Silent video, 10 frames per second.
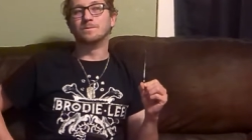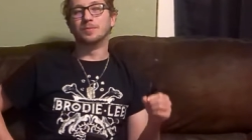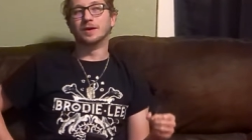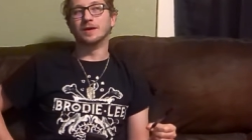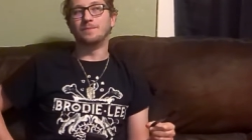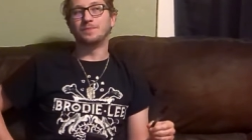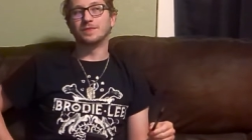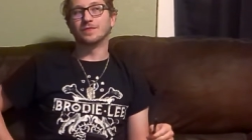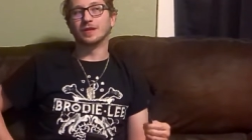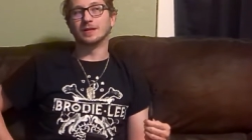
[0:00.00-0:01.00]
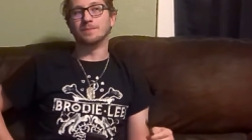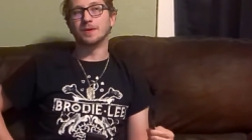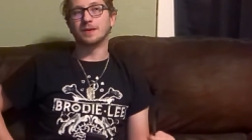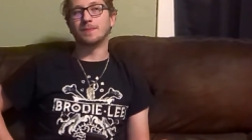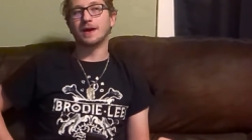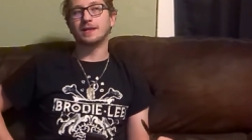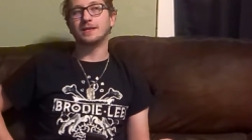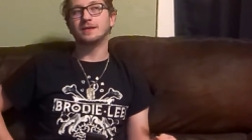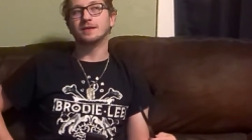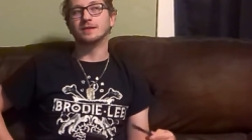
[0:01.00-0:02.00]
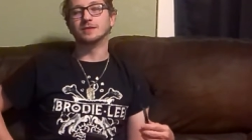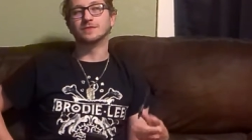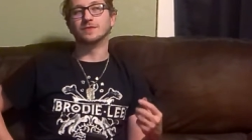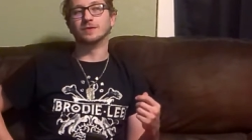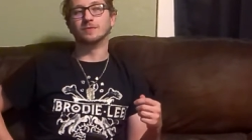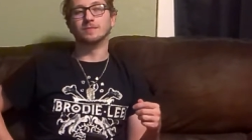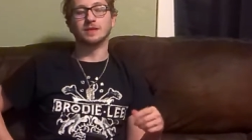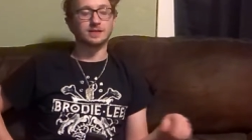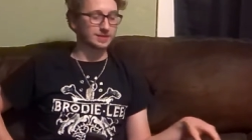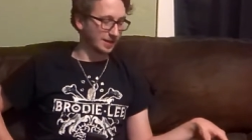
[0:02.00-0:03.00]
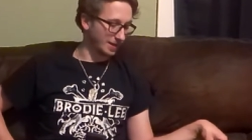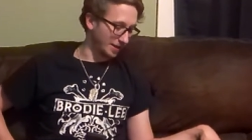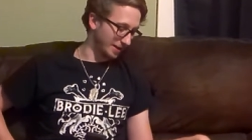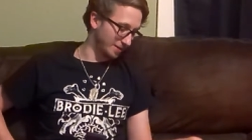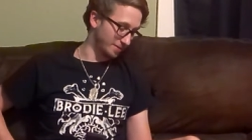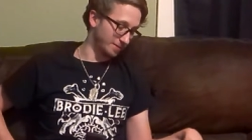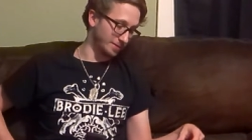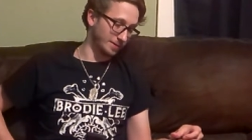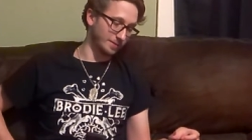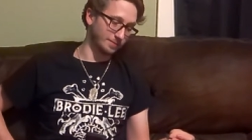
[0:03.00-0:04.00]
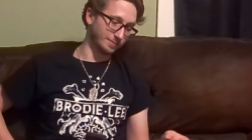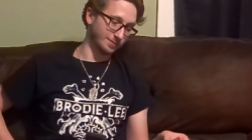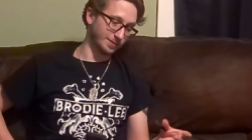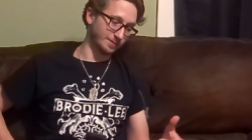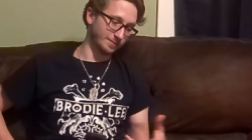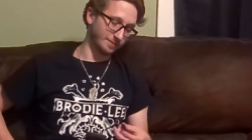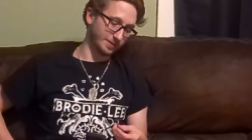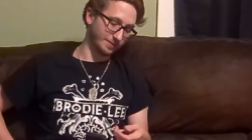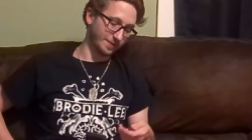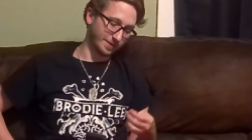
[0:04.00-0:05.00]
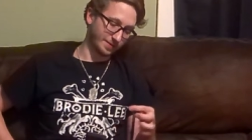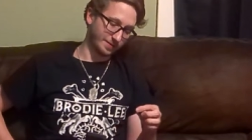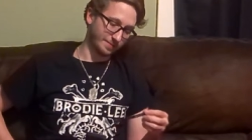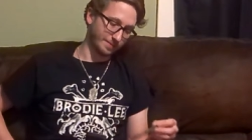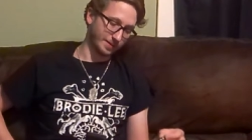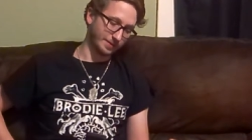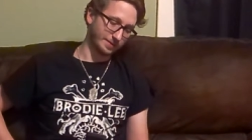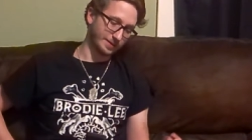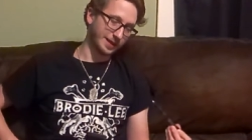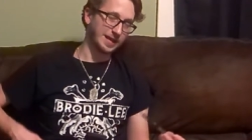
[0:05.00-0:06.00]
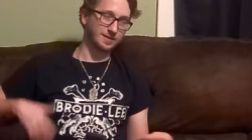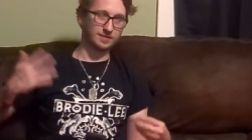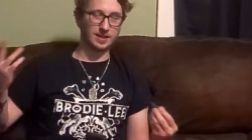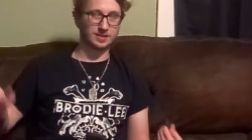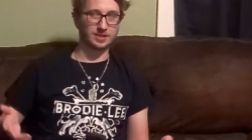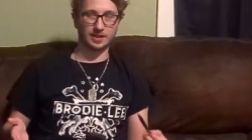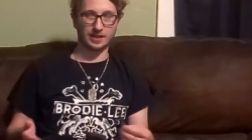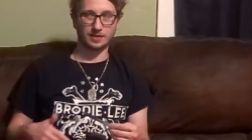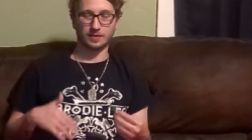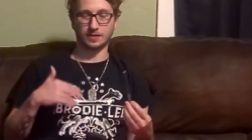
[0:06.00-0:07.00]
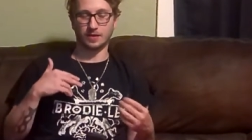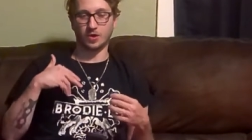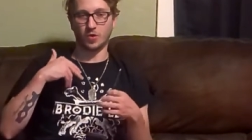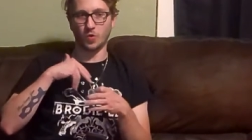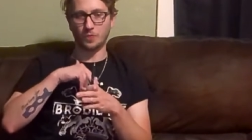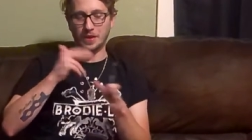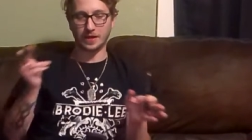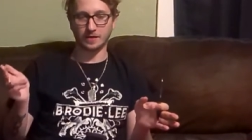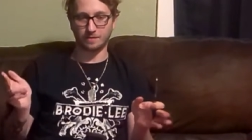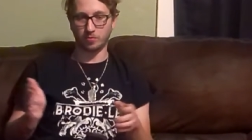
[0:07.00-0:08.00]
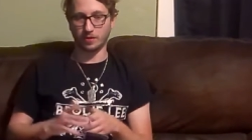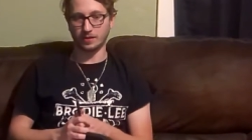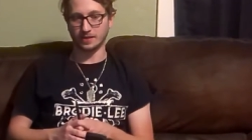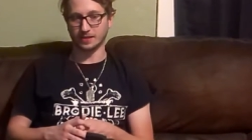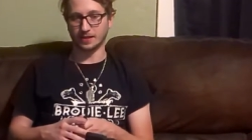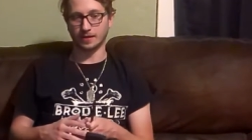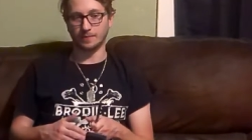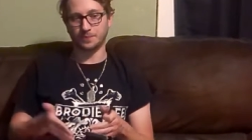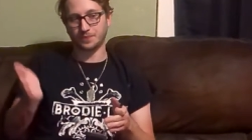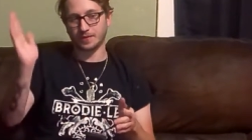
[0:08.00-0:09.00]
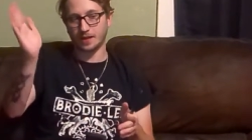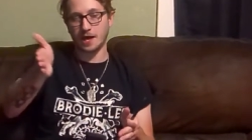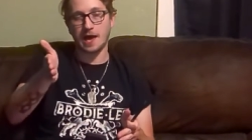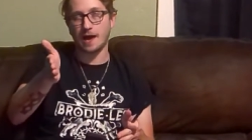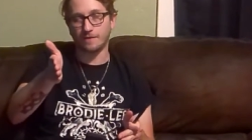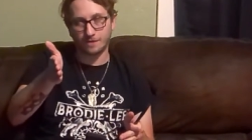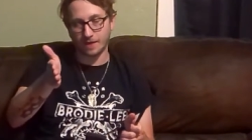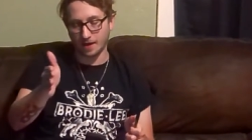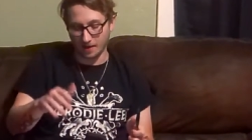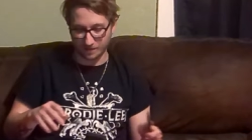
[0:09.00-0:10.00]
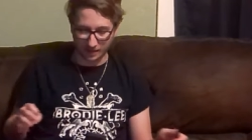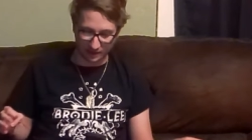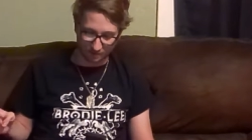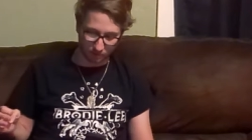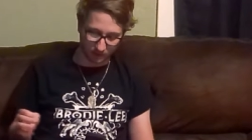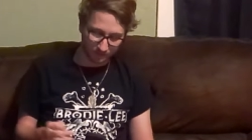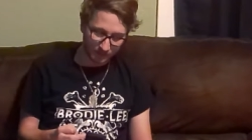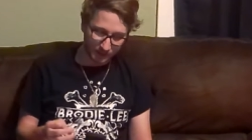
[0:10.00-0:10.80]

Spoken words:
But for like a big baddie in this film, it's kind of like, what the fuck? But again, that's not like a whole negative point. That's like a half negative point.